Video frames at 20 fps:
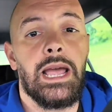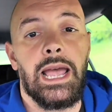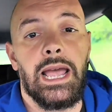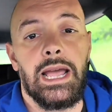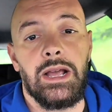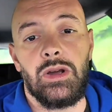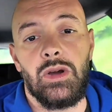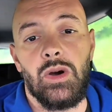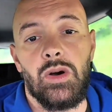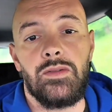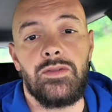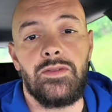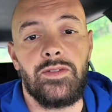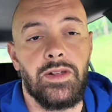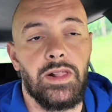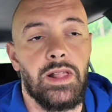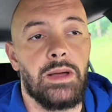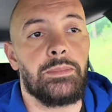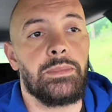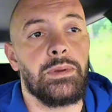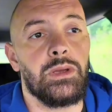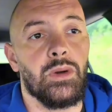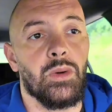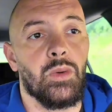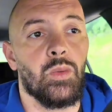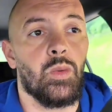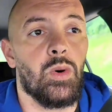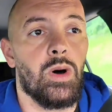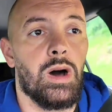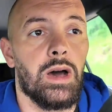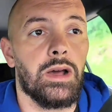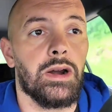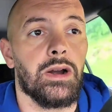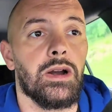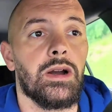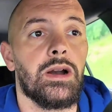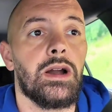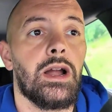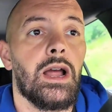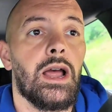and go fill up your
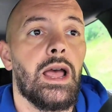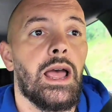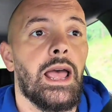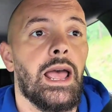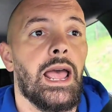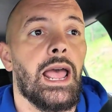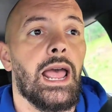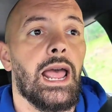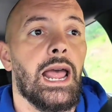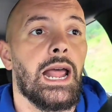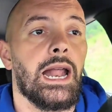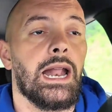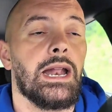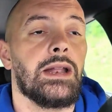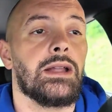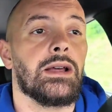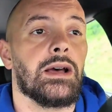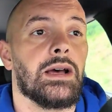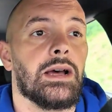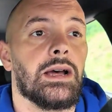water and